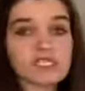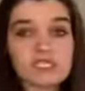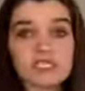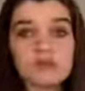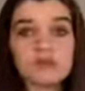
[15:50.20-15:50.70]

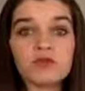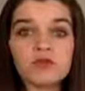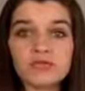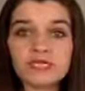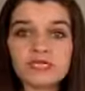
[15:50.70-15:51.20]
is
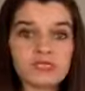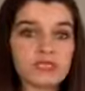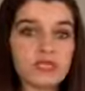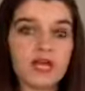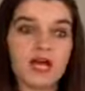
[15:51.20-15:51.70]
movement.
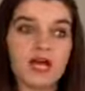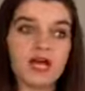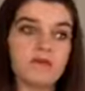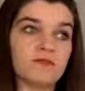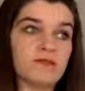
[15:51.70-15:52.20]

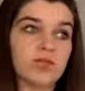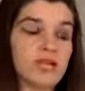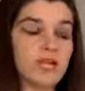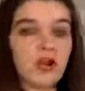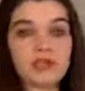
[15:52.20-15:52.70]
You
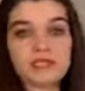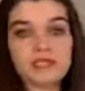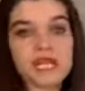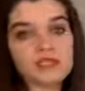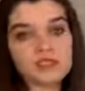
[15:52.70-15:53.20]
might call this
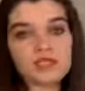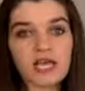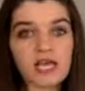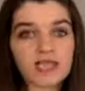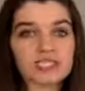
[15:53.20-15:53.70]

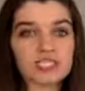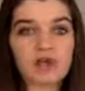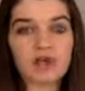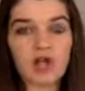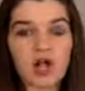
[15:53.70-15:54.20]
exercise, you
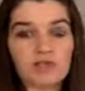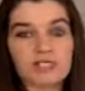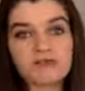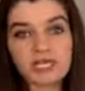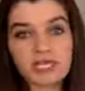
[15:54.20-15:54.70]
might call
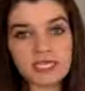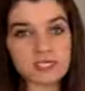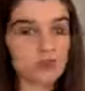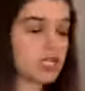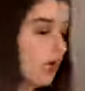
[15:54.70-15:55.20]
this
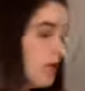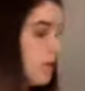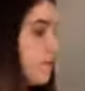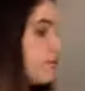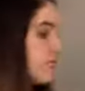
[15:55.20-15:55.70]
fitness, we call it
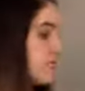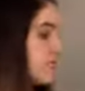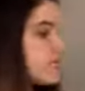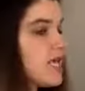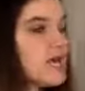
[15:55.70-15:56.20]

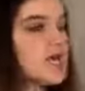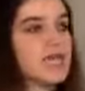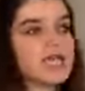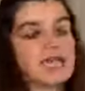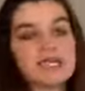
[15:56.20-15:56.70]
movement.
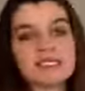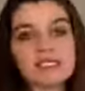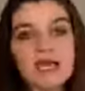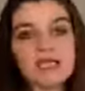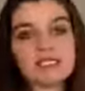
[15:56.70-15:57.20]
And
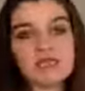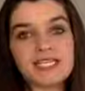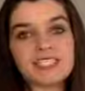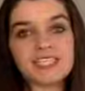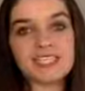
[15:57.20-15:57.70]
that's
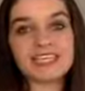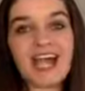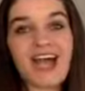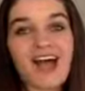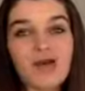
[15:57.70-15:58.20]
basically
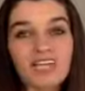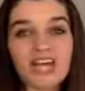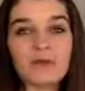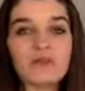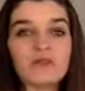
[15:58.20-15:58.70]
how can
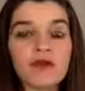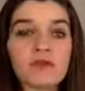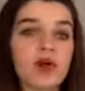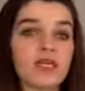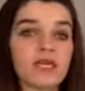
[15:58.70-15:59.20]
I move my
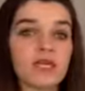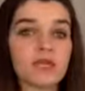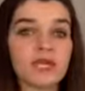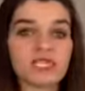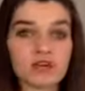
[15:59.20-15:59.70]
body in
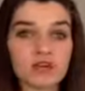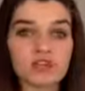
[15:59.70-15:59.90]
ways that are